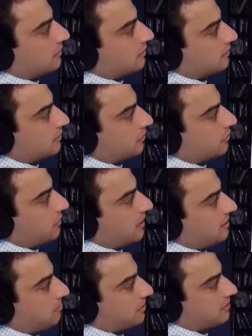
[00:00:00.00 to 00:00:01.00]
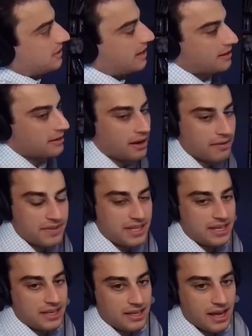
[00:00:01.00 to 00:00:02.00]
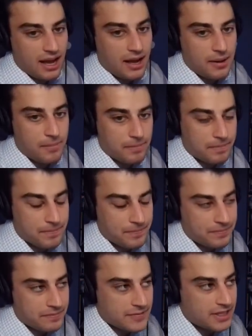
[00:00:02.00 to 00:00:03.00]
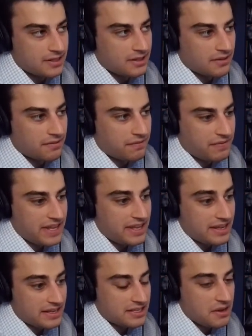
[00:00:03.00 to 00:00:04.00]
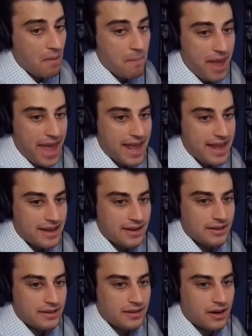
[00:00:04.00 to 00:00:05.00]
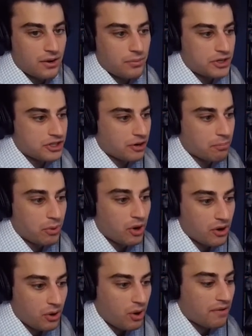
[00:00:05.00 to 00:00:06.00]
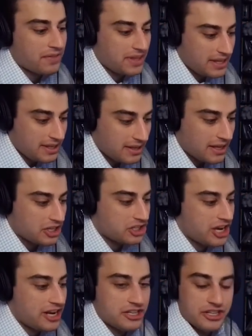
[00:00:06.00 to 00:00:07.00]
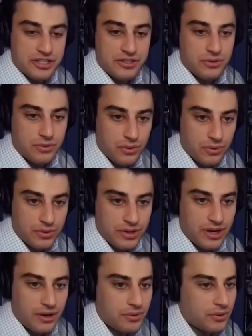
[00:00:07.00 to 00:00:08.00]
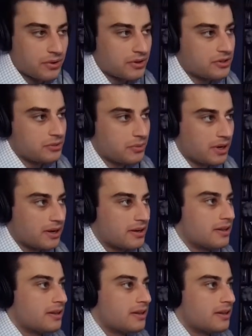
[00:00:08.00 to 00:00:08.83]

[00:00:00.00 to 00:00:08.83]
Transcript: So 20% of the fees paid, you know, which are bought off the exchanges, you know, in order to